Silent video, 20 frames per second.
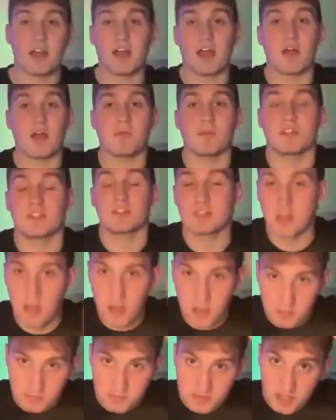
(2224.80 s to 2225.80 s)
How many
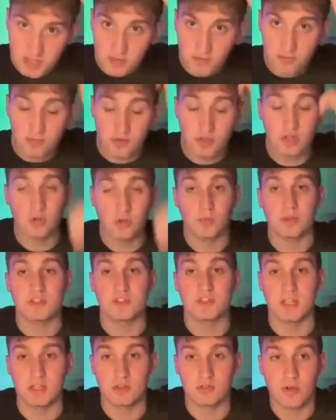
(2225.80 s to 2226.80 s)
times have we
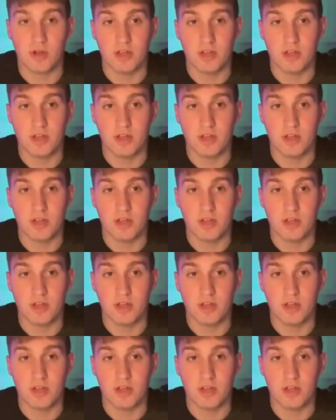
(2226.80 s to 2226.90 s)
seen